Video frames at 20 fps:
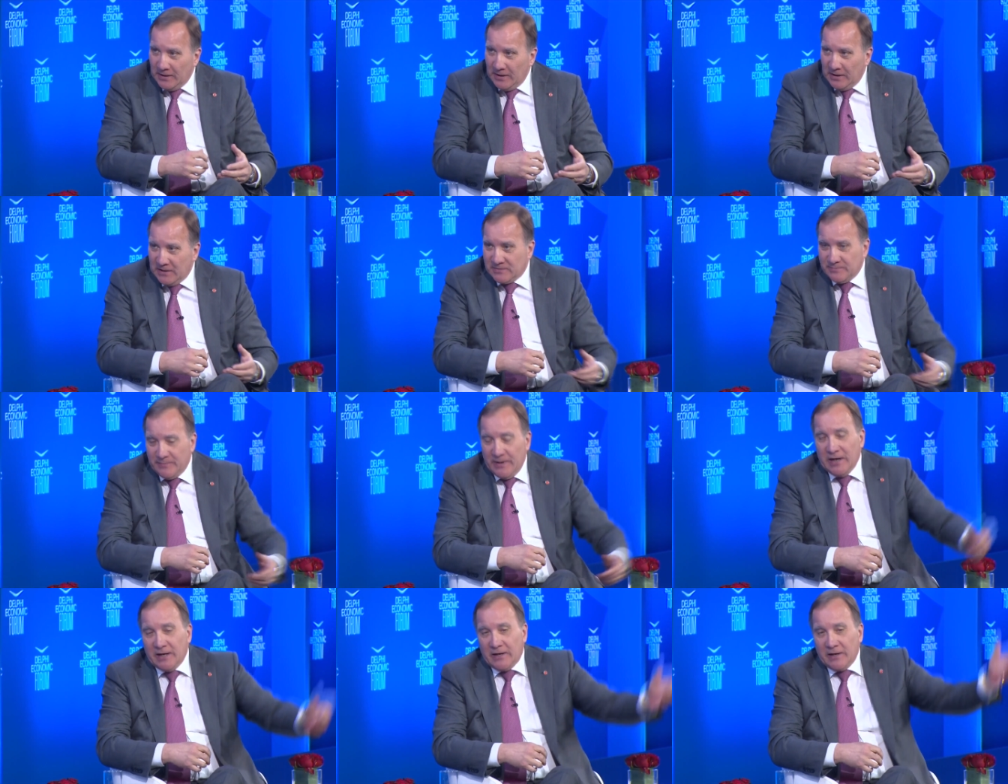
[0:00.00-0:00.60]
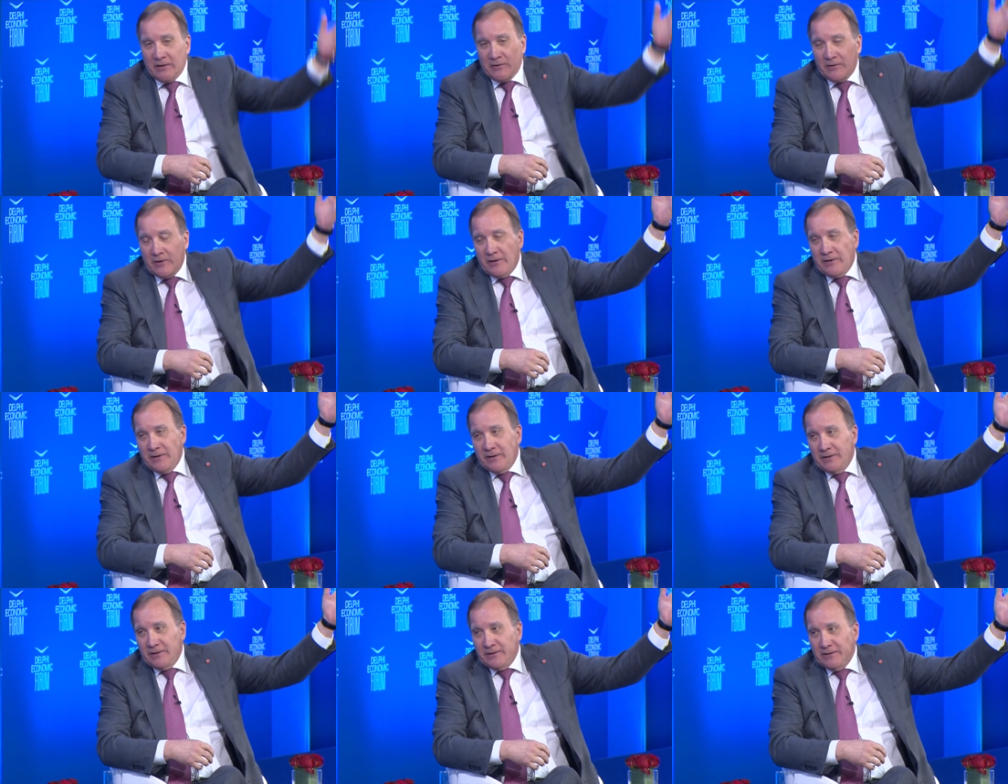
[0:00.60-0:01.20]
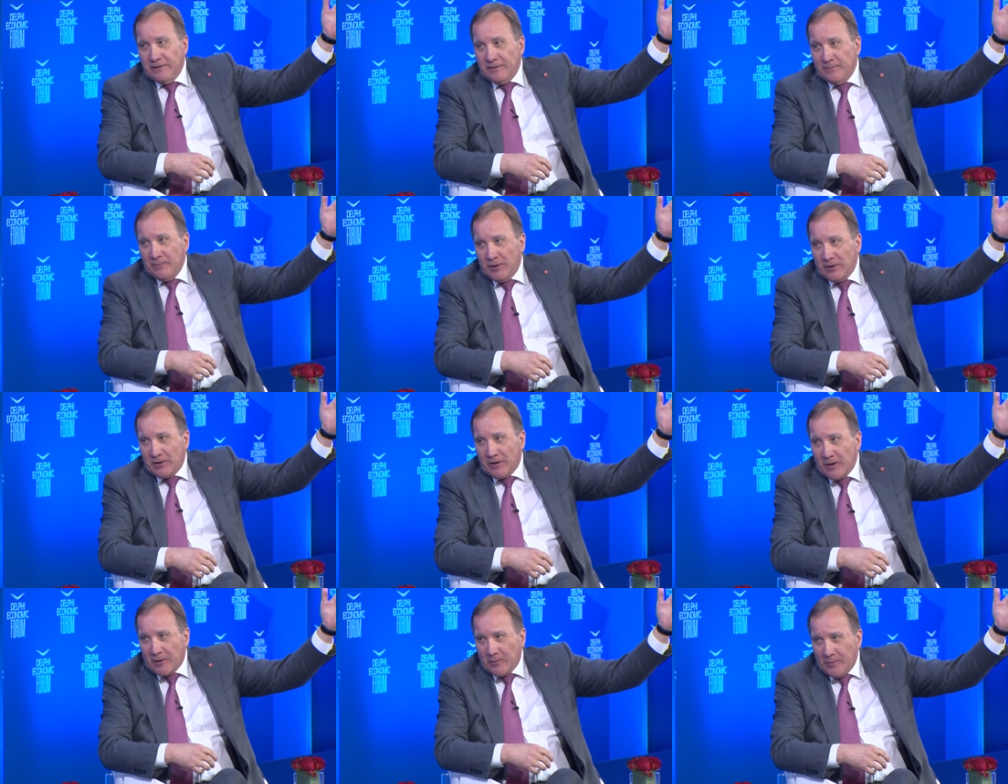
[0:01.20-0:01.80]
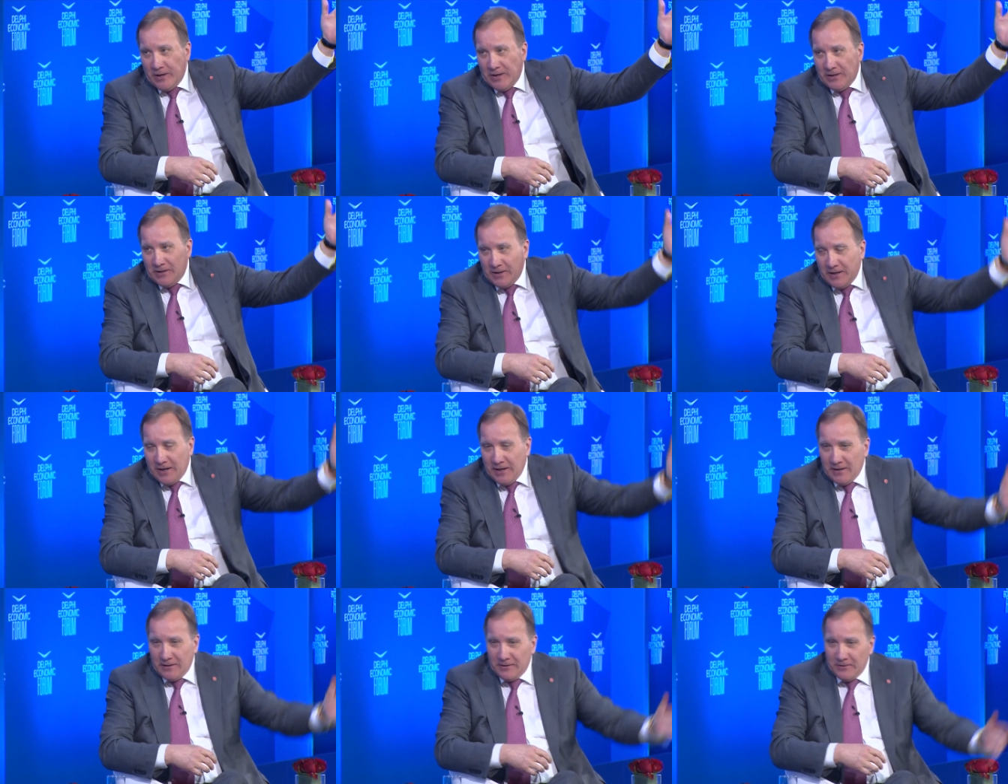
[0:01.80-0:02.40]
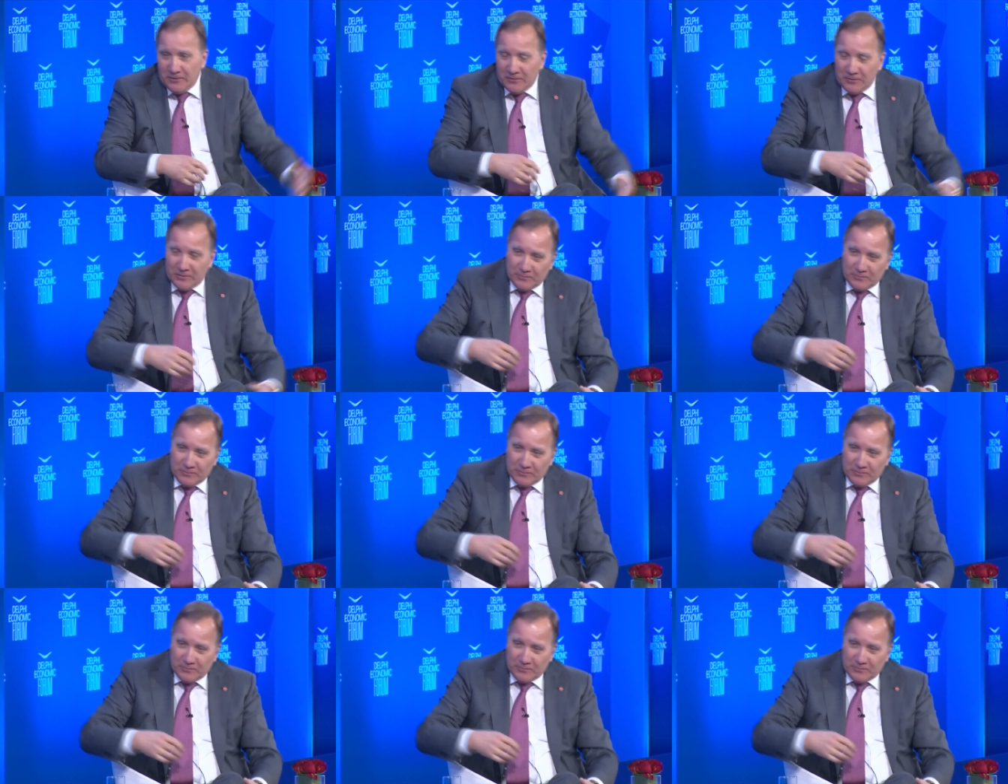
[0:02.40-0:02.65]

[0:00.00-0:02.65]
It's making America great again, or